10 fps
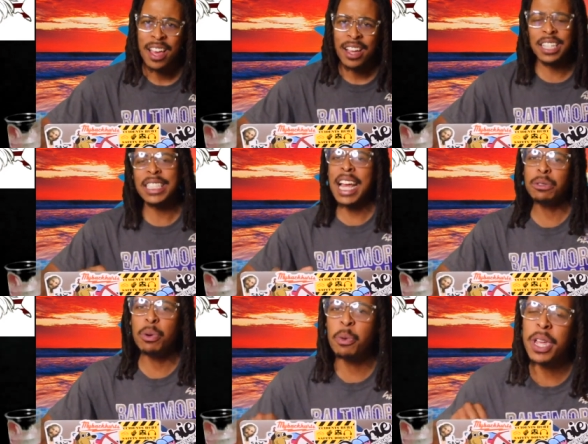Because
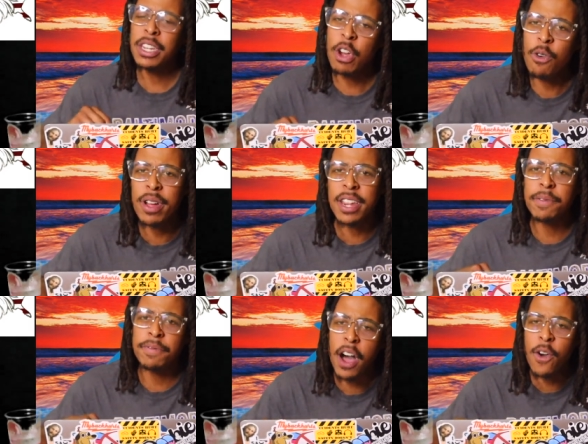that's what we doing
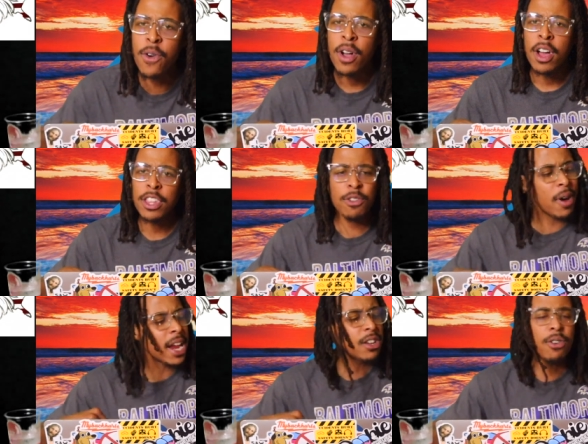it for. You
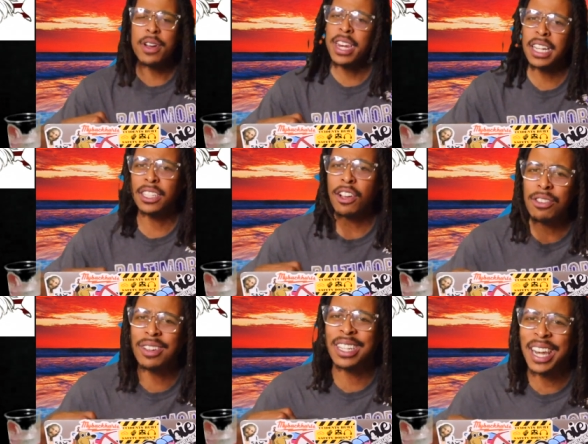ain't doing it so
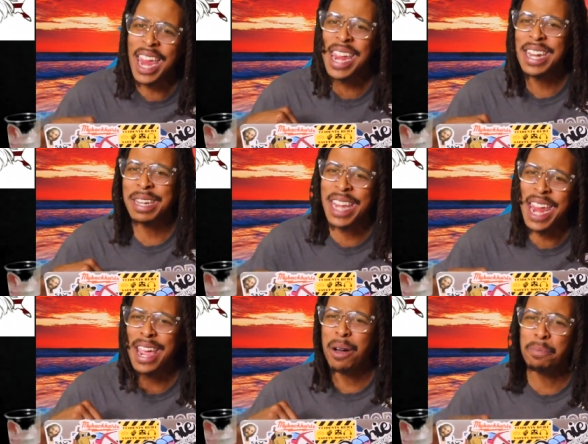you can lay in the
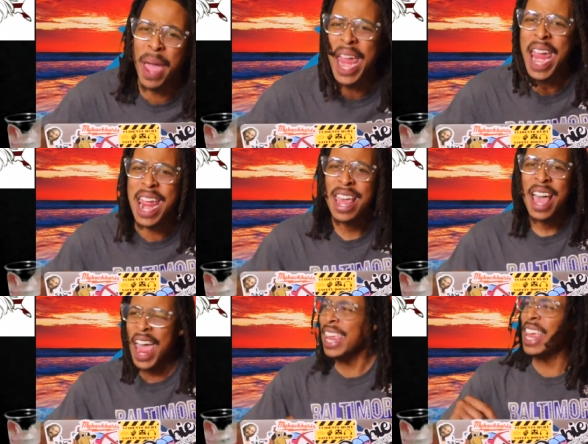damn
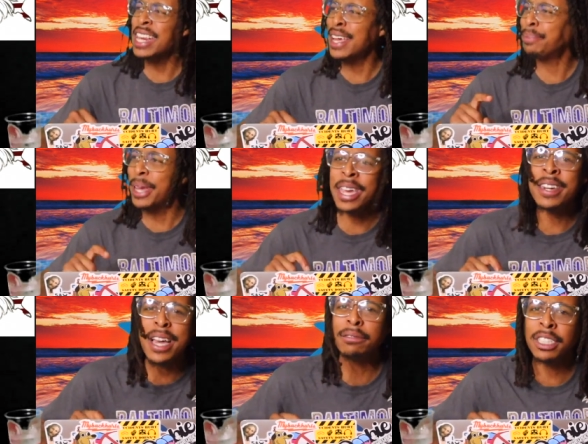bed and end up
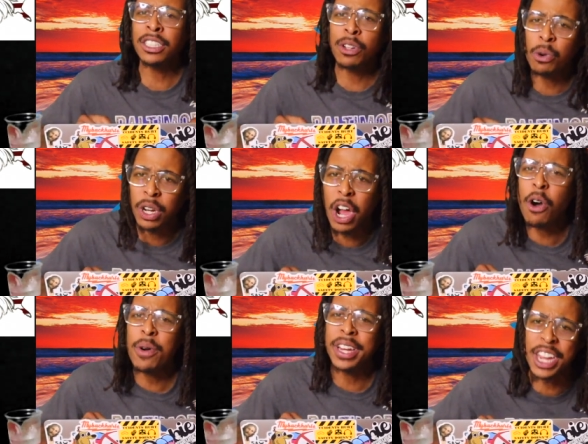getting up just to
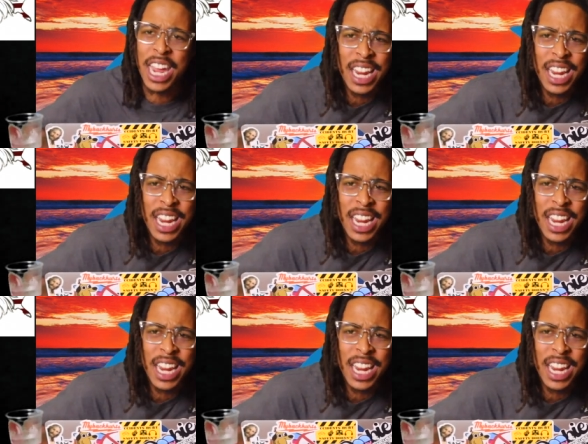go and get